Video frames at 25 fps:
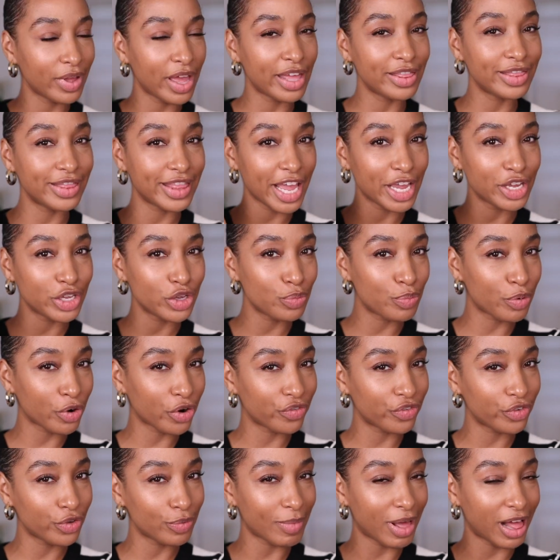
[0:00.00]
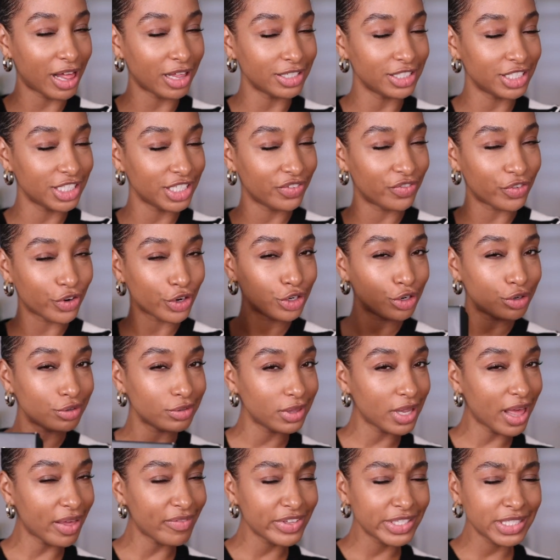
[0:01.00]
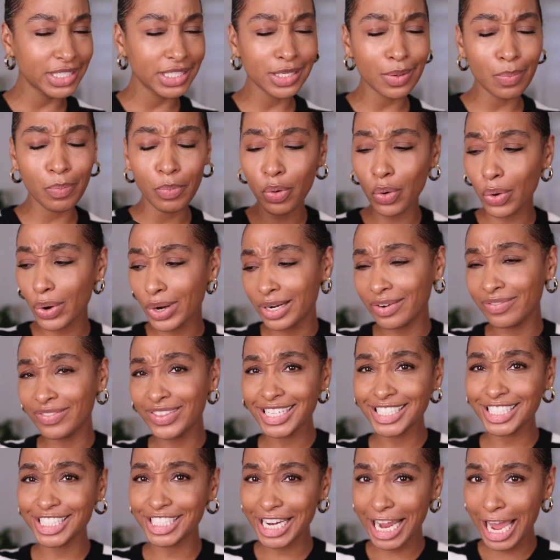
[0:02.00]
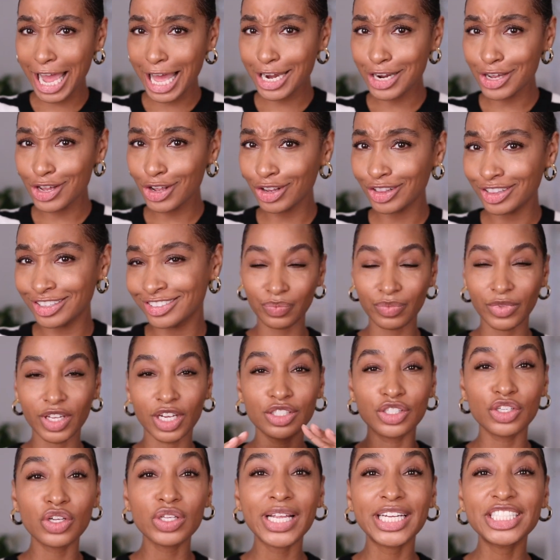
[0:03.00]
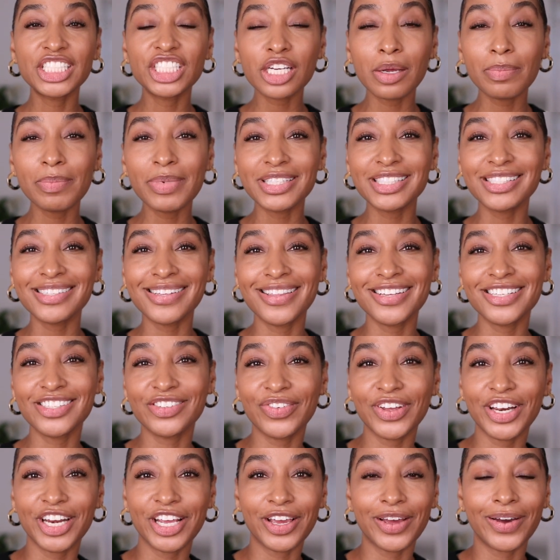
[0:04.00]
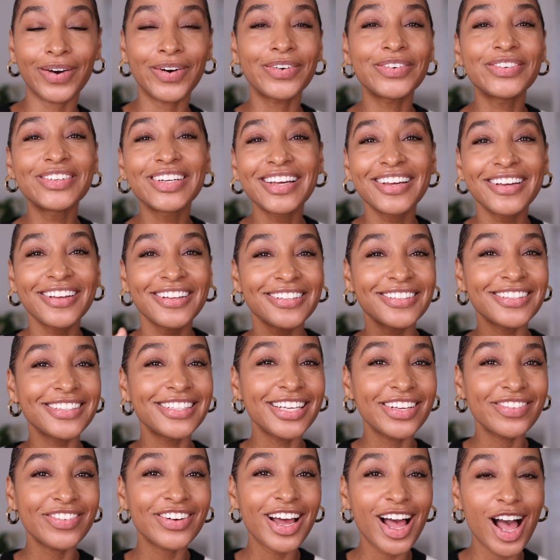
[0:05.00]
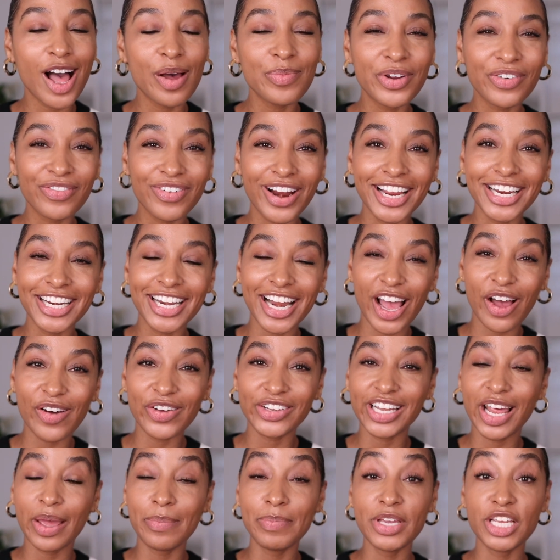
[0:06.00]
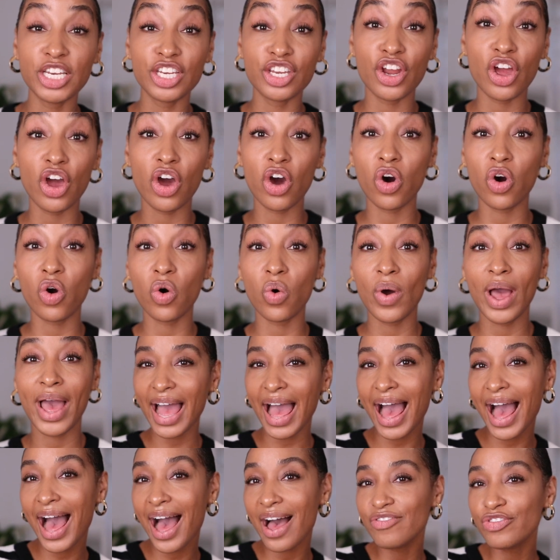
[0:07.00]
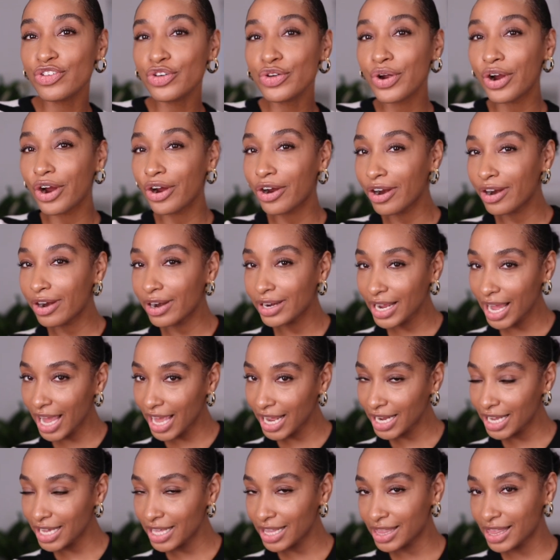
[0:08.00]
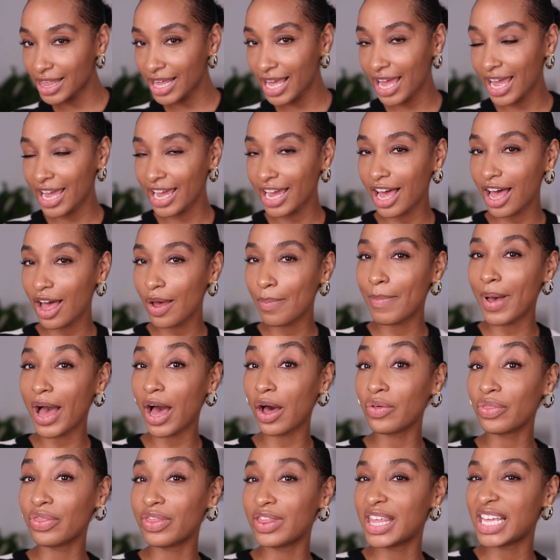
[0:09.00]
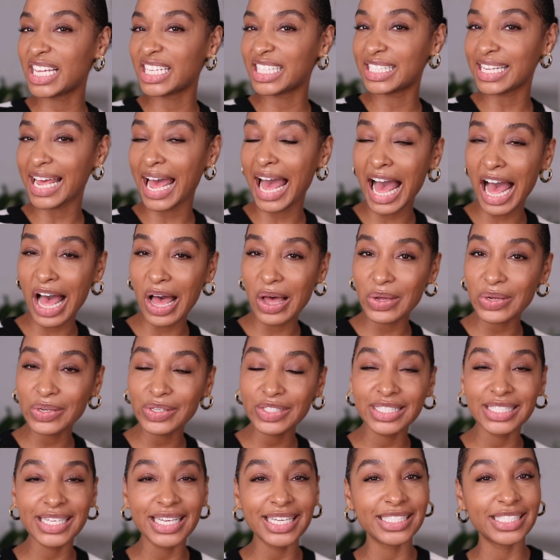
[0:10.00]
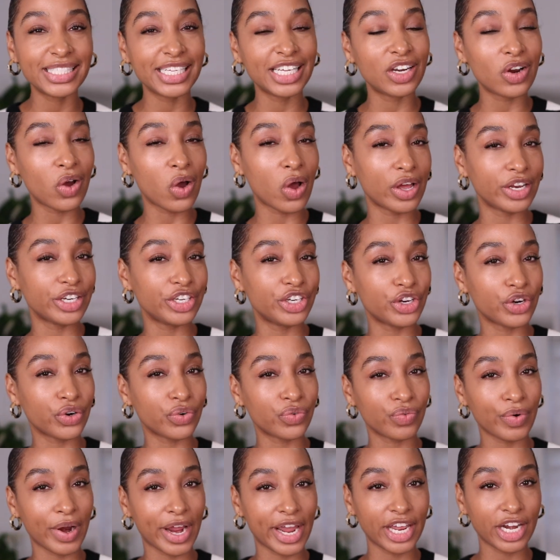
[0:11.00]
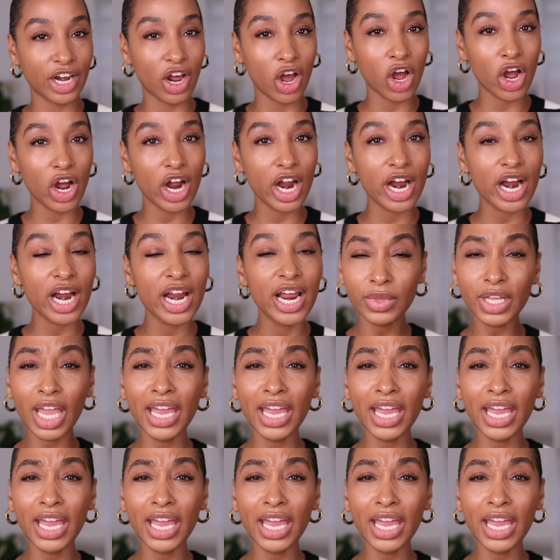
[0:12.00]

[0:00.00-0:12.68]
And thank you, Perfumology, for your love and support of this channel. So let's jump into this video. Leave a comment right now and let me know, have you heard anything about this house? Is it on your radar?